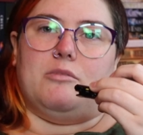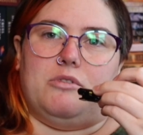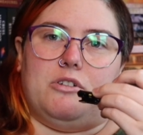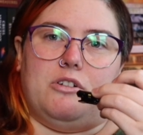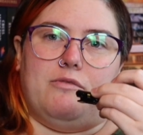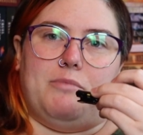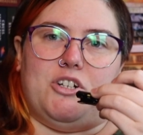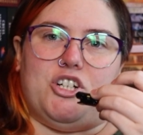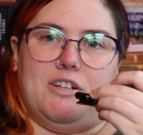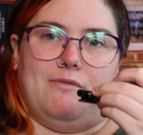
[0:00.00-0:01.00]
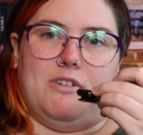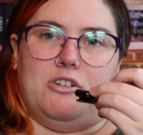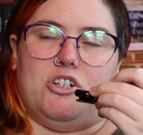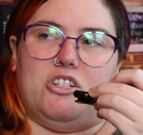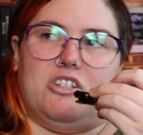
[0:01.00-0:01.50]
the book could have been
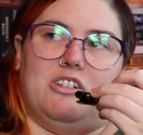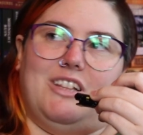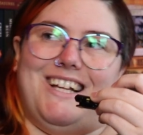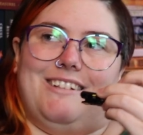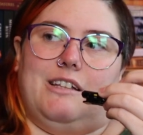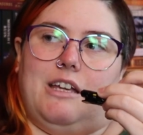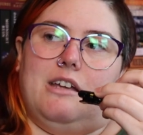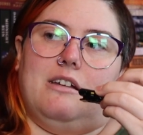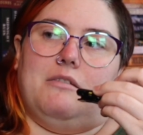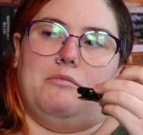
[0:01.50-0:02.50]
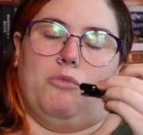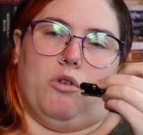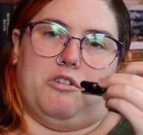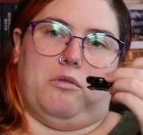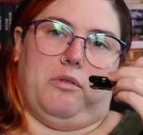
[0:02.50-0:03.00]
shifted just slightly
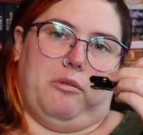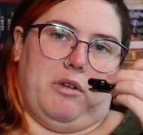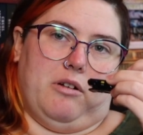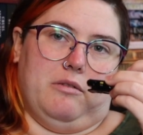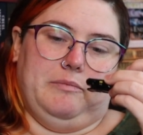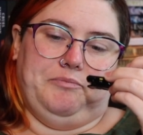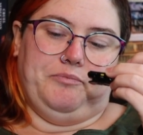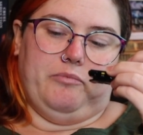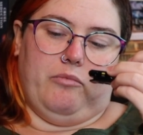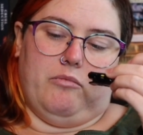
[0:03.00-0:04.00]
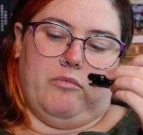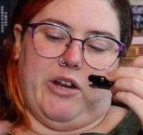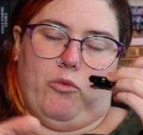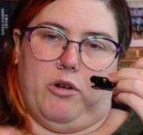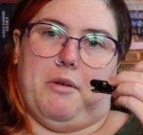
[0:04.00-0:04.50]
more toward the middle,
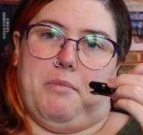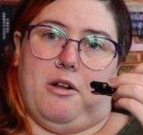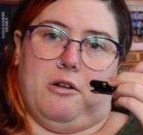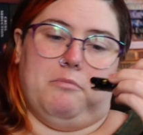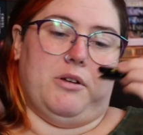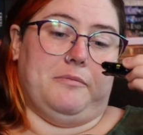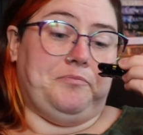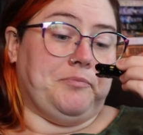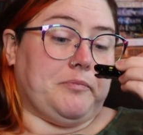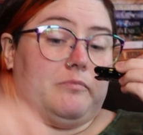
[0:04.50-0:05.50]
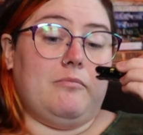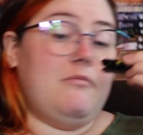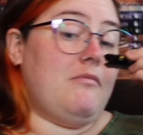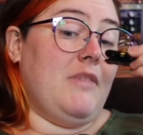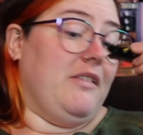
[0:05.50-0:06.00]
and it would have been better. But
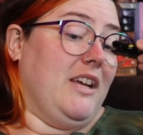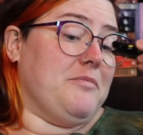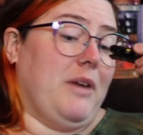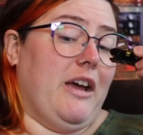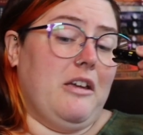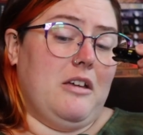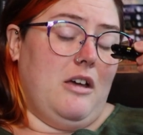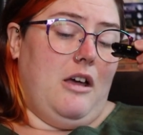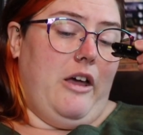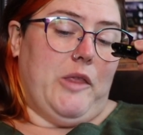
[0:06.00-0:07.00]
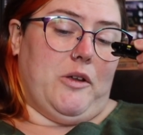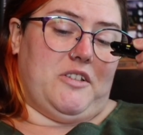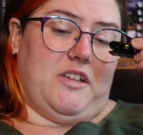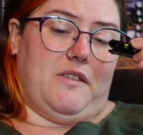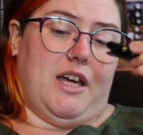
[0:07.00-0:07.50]
that's my
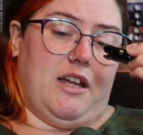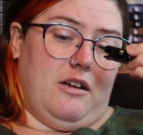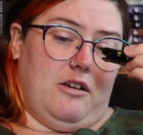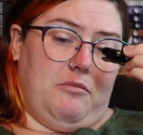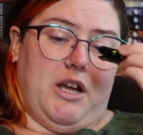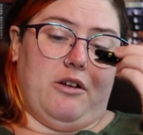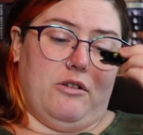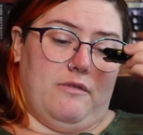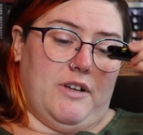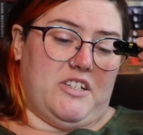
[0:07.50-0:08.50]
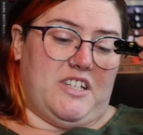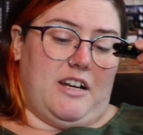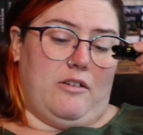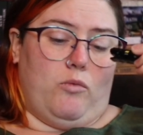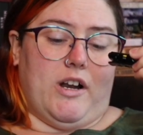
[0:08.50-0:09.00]
thoughts on that. I don't know if I
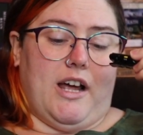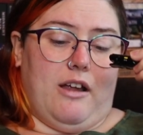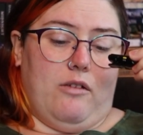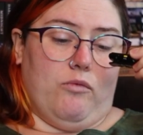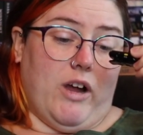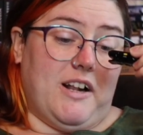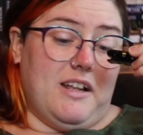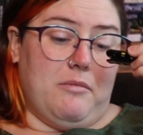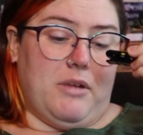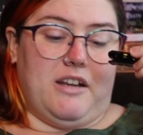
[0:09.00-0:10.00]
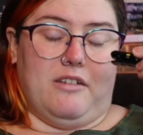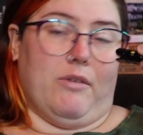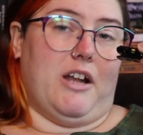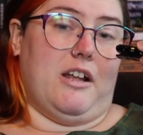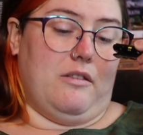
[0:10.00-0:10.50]
stated what I rated it, but I did
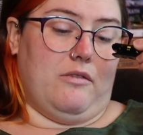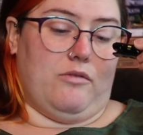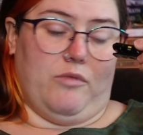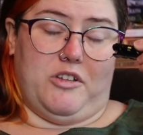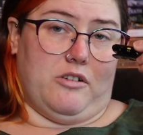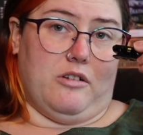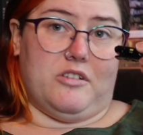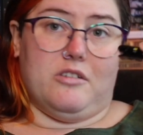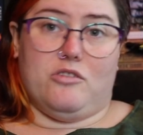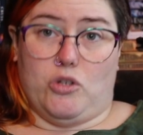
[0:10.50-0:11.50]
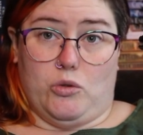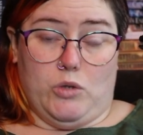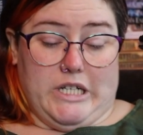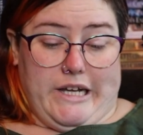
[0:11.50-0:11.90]
rate it 3 stars. So